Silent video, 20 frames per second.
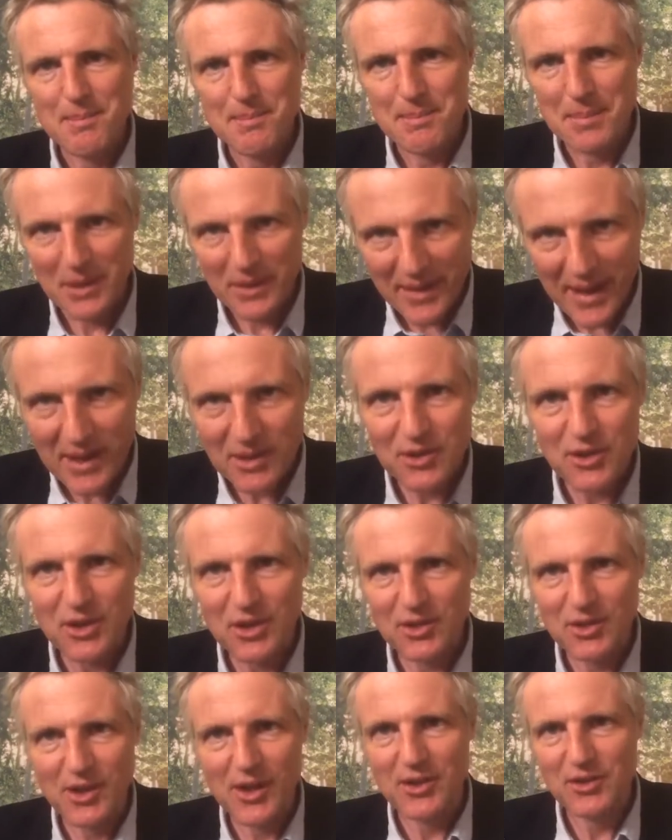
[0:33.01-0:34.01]
But that
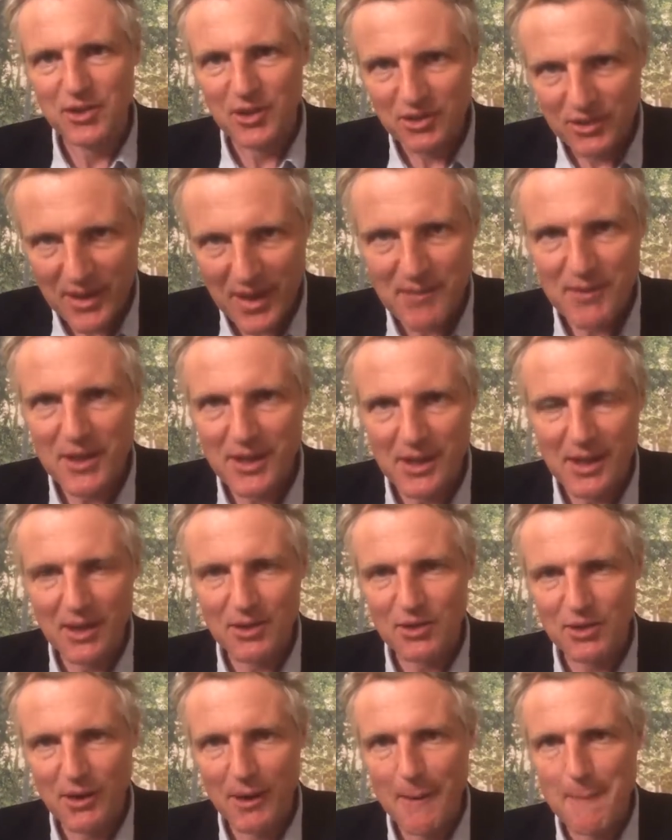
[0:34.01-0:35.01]
success has
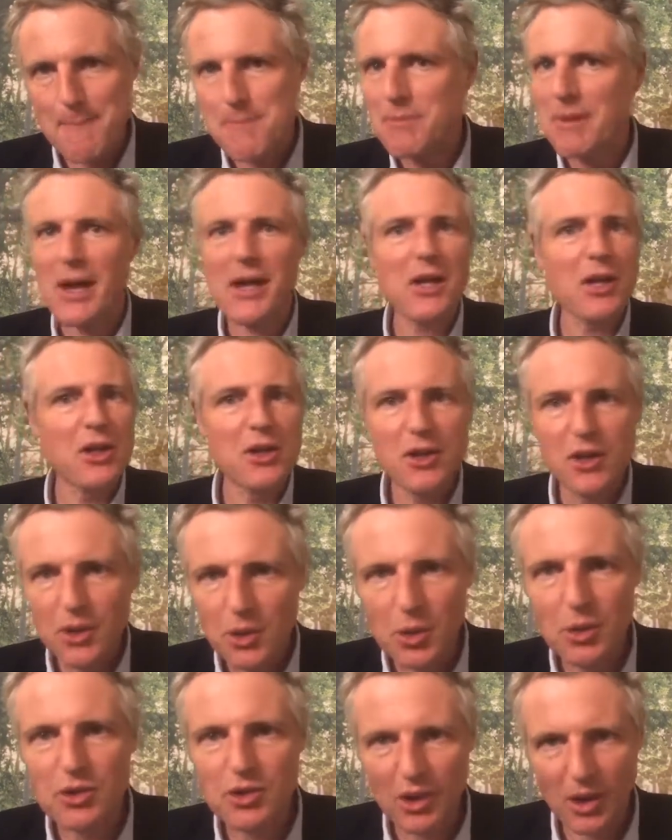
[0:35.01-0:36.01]
nevertheless come at a
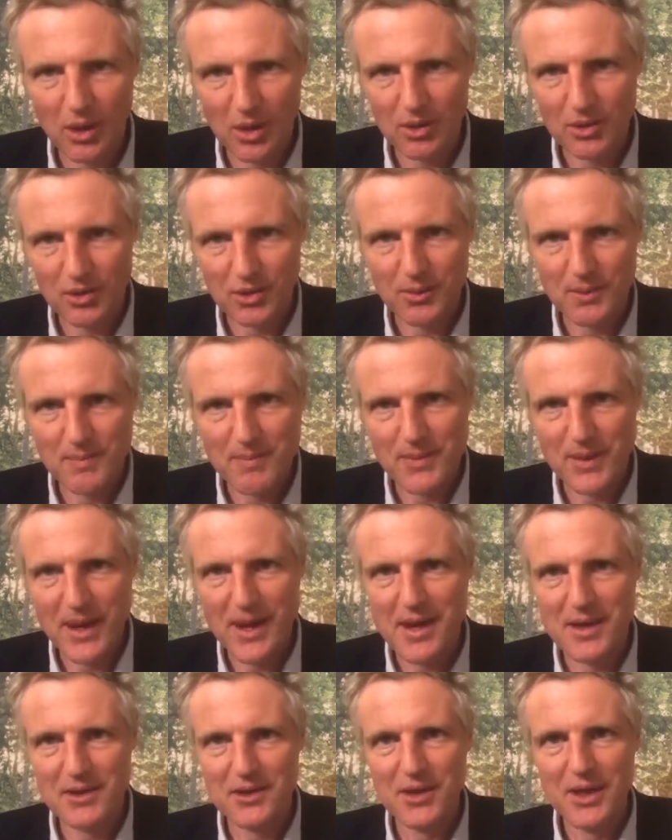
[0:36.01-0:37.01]
huge cost.
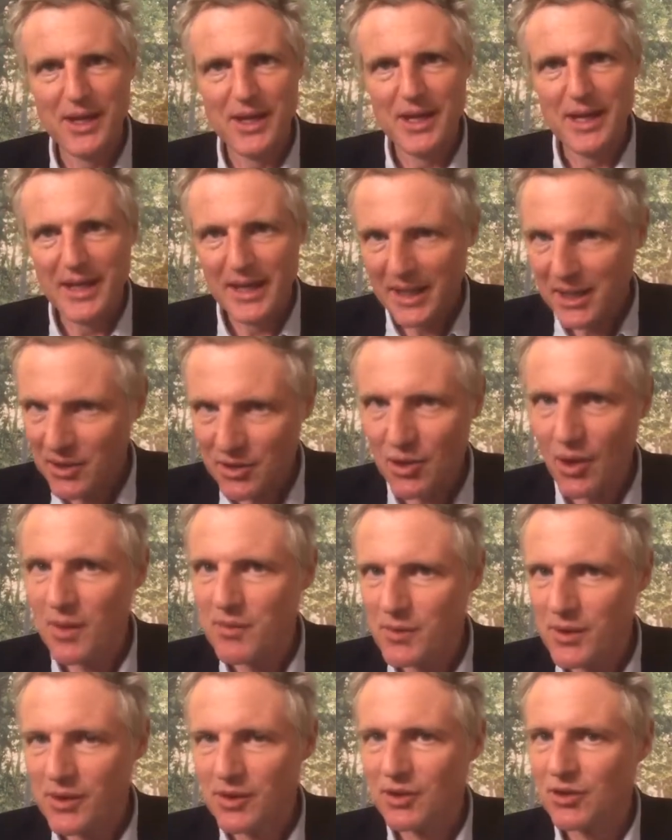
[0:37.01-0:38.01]
And it is
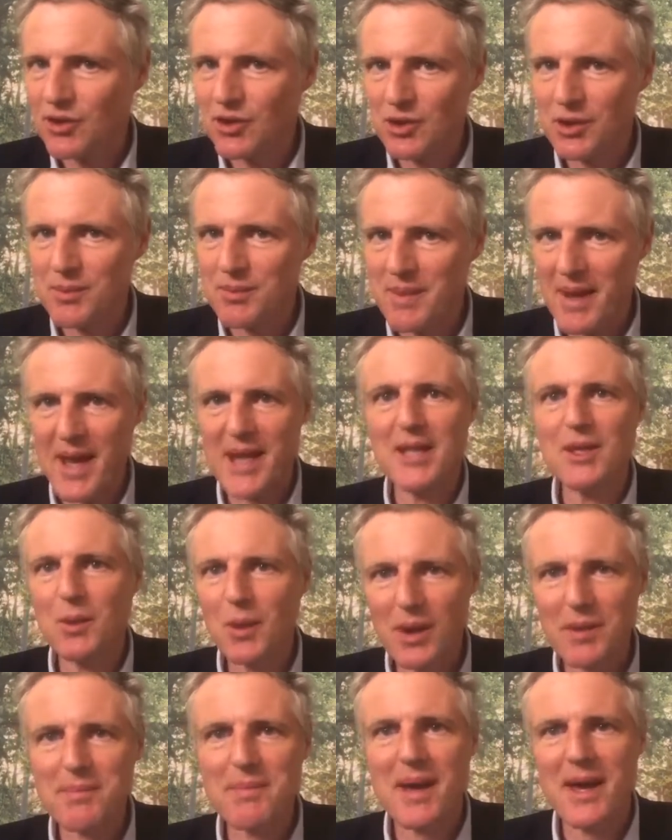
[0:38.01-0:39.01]
obvious to
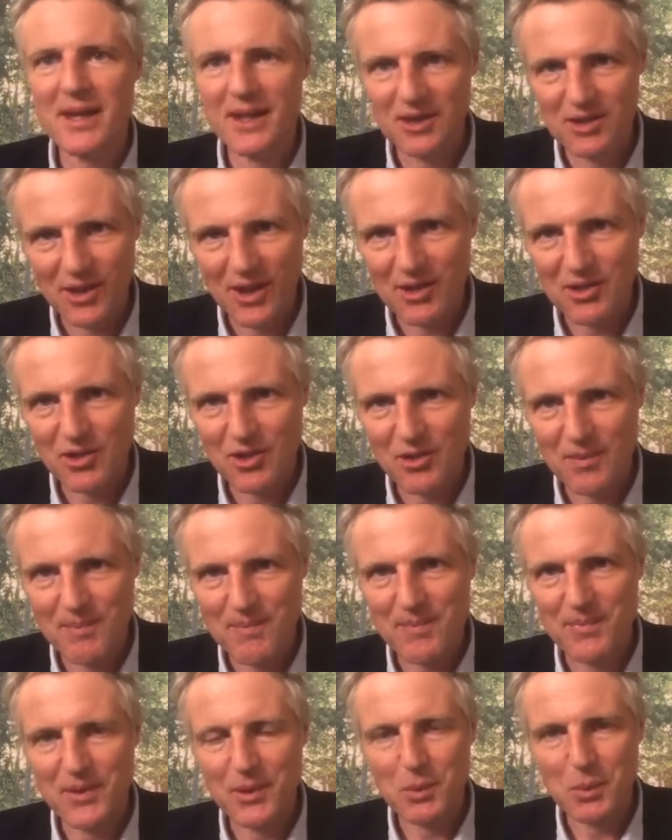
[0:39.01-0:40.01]
anyone paying attention
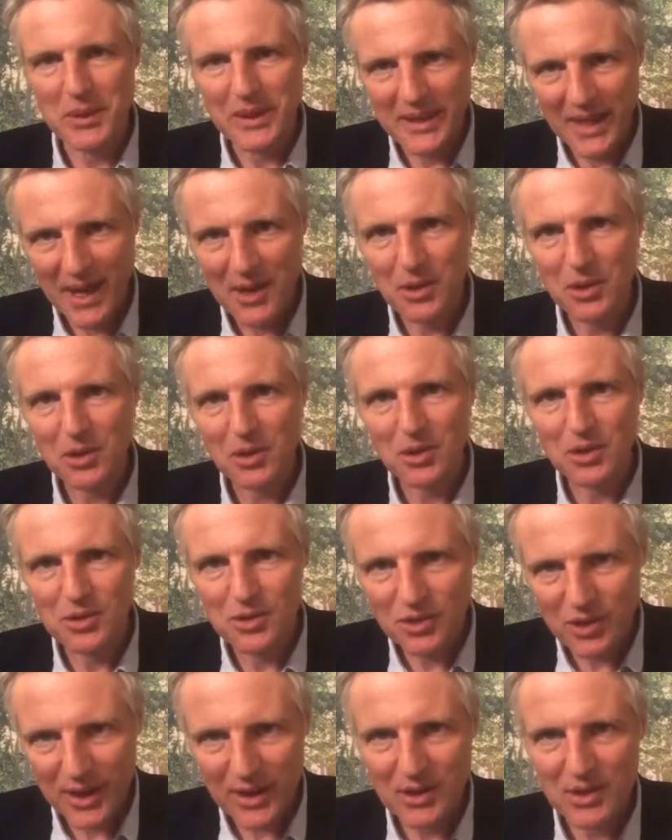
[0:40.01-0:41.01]
that we cannot
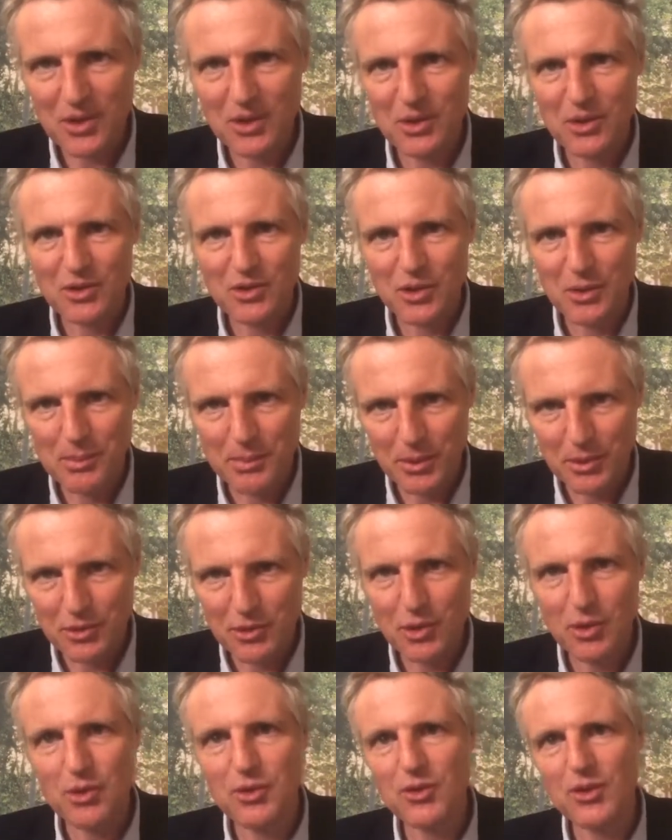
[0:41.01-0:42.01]
continue to
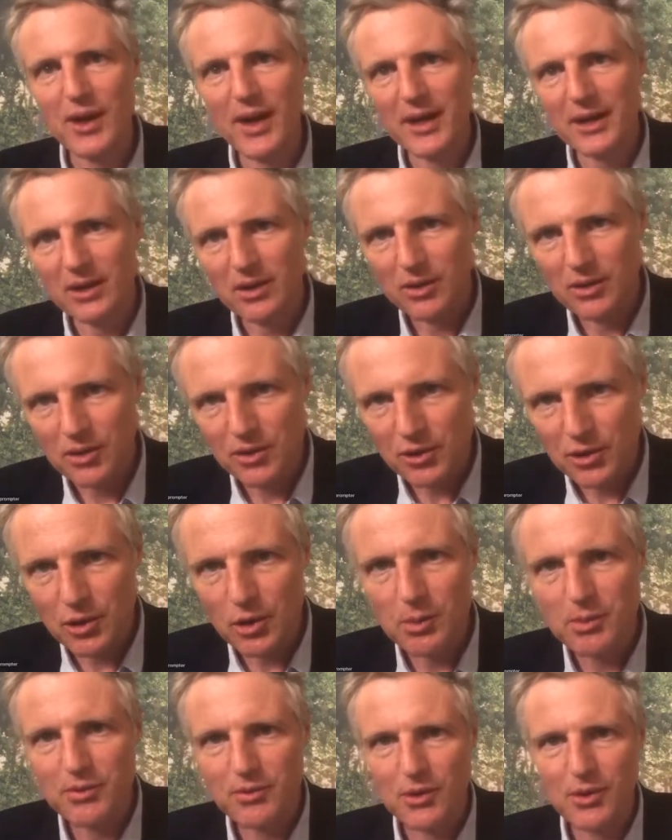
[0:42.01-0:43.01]
produce and
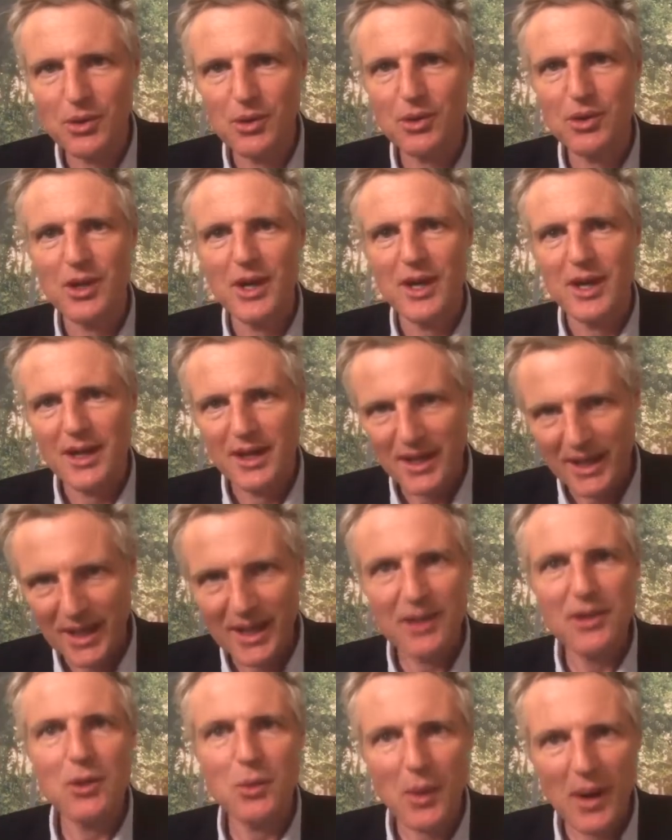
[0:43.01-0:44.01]
consume food
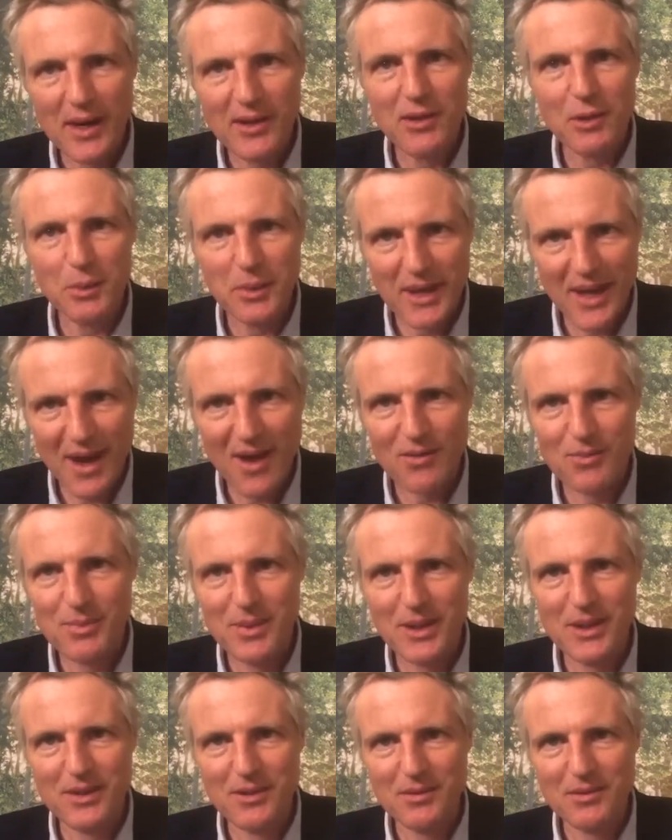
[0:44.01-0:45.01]
in the way that we have
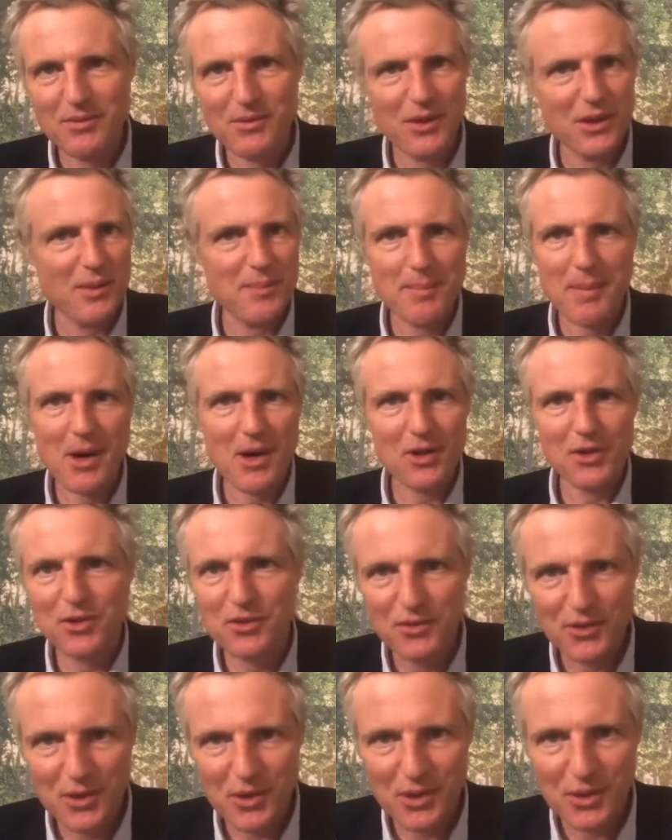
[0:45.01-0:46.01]
been for the past
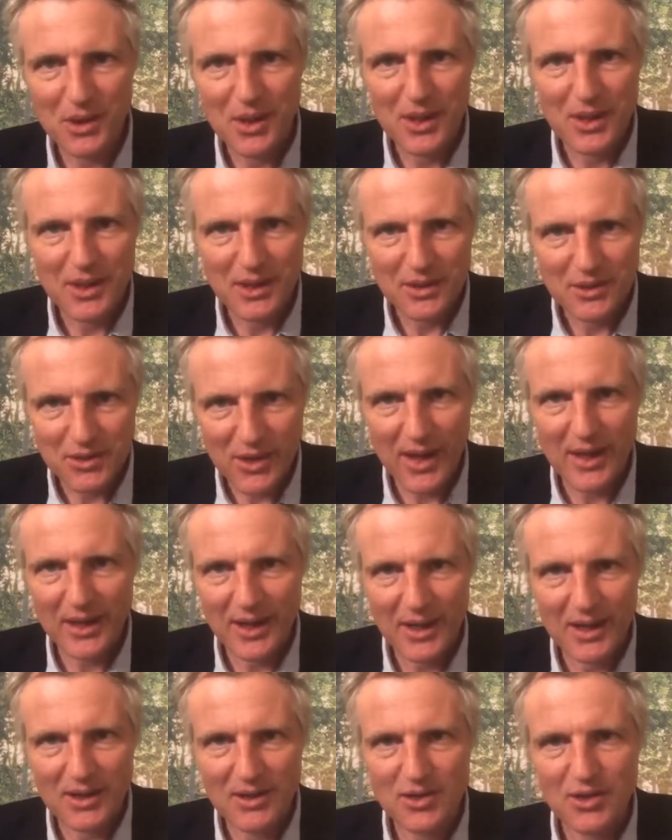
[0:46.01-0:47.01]
few
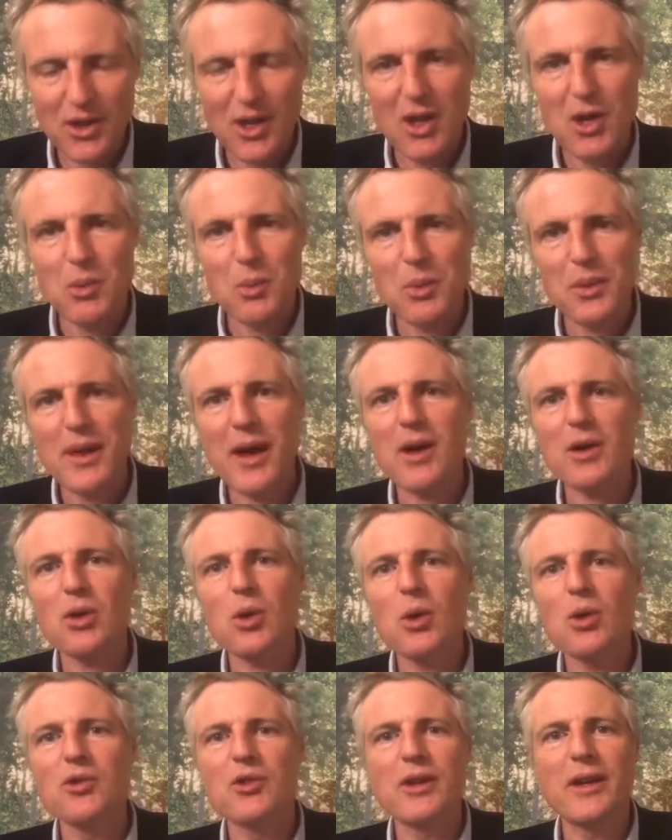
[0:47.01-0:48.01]
decades without
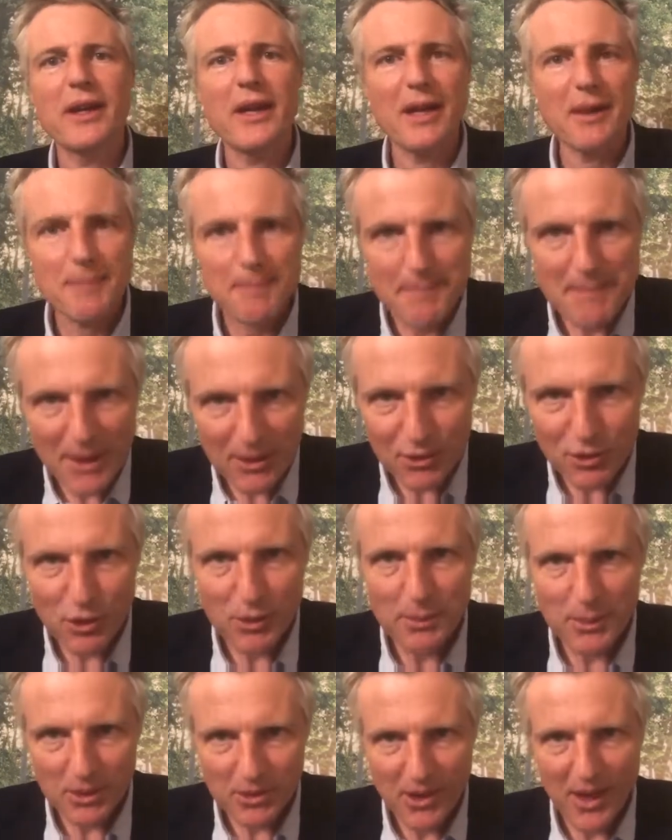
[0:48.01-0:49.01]
causing
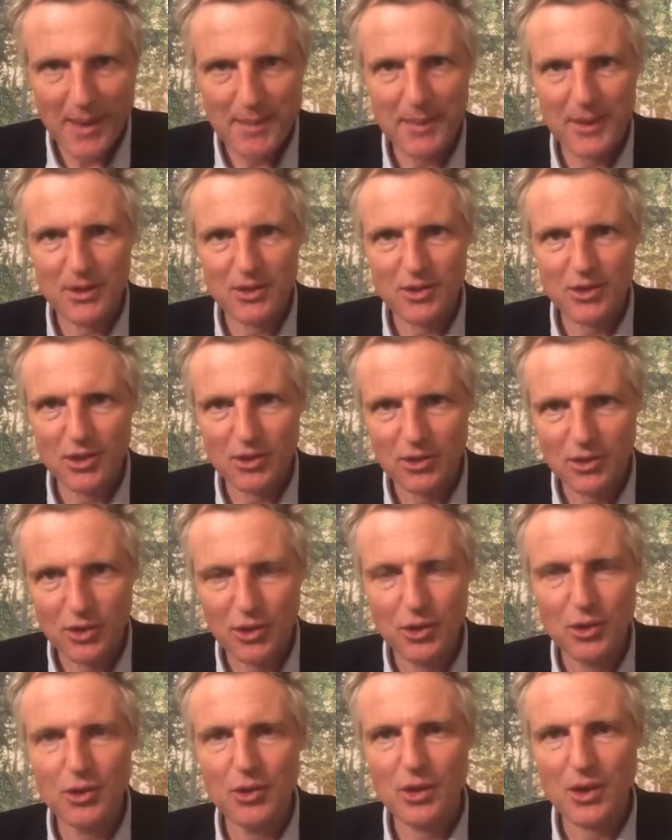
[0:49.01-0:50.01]
immeasurable damage
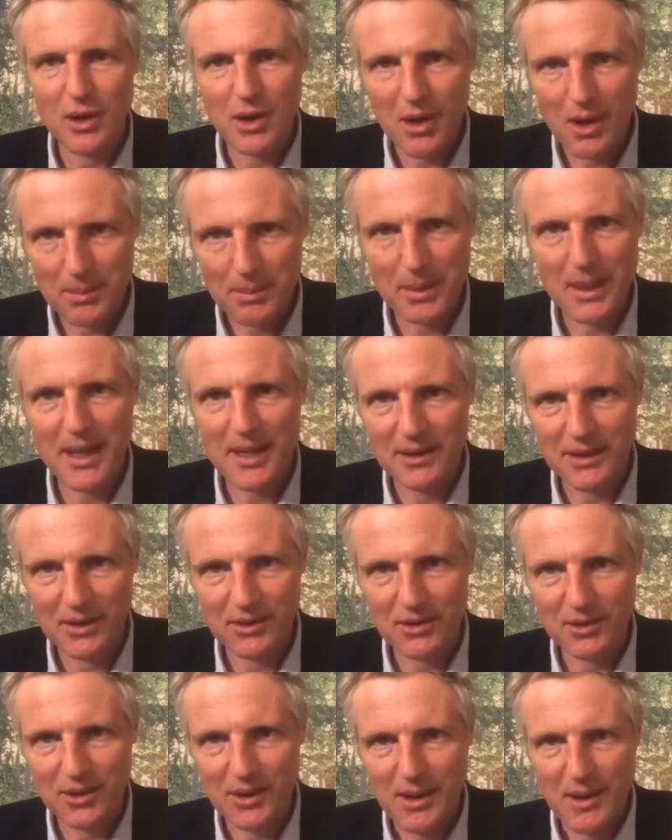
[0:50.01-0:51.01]
to our planet.